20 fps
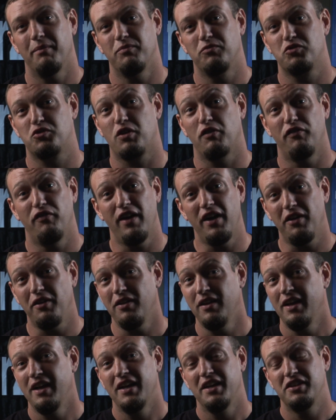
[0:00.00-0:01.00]
Travell
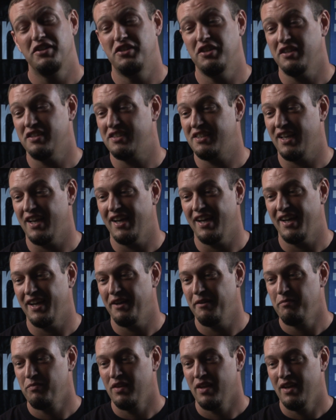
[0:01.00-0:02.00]
just
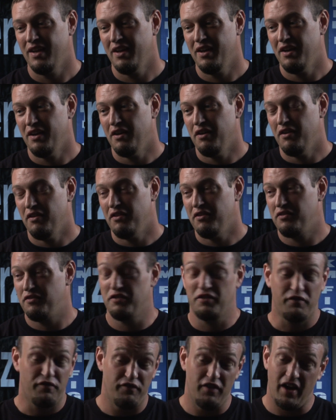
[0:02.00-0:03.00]

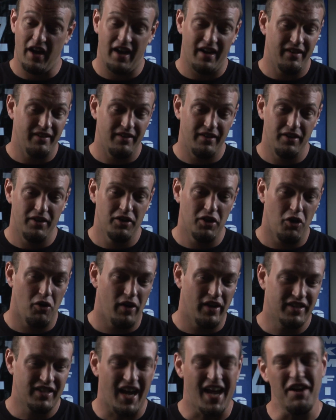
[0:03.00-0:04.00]
just
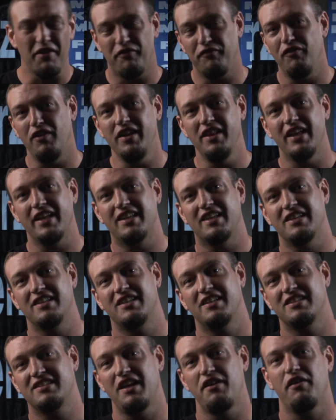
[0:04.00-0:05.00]
it's kind of funny like
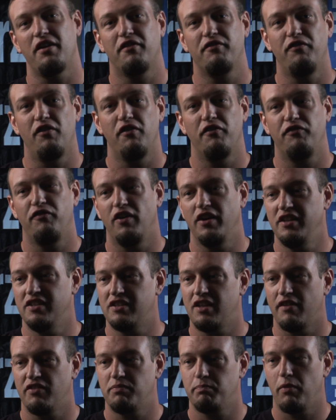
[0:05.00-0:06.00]
to say like funny
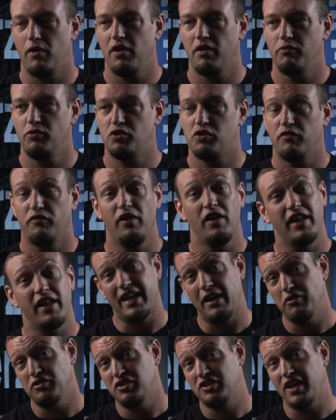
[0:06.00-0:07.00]
stuff sparring with Travell.
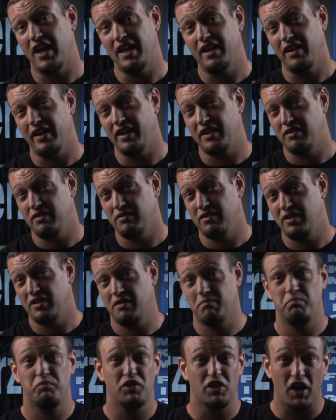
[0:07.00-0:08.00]
was just kind of like
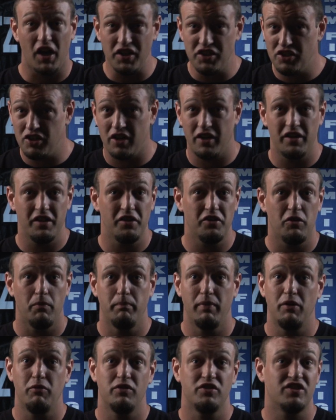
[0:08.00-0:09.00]
touching on a little
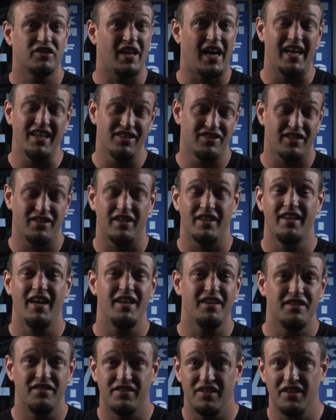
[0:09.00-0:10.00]
bit, which is I just like to get
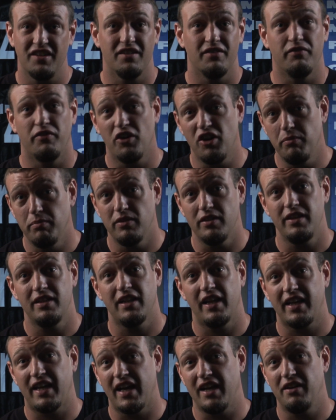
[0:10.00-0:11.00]
in his ear verbally.
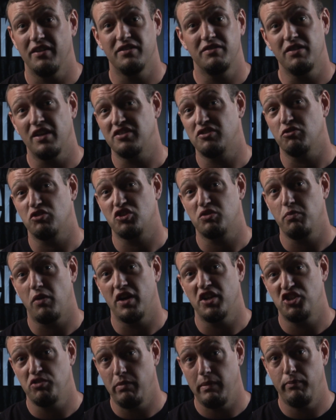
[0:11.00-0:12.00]
Like it's not so smart. I
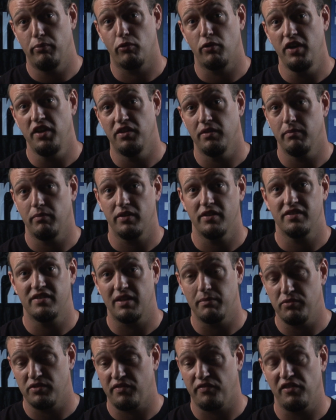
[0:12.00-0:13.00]
should be breathing, but instead
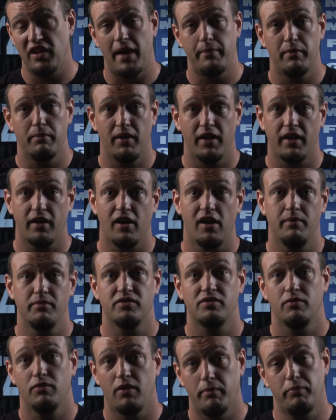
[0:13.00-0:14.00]
I'm just flapping my gums.
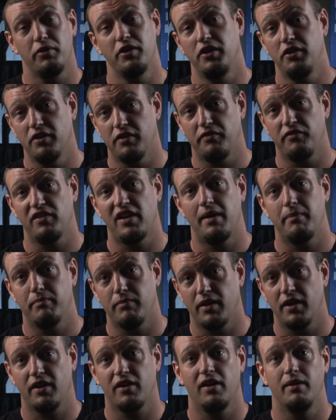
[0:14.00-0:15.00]
I'm pretty good at flapping
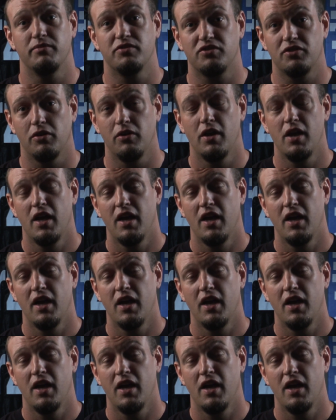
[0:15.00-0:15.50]
my gums. So,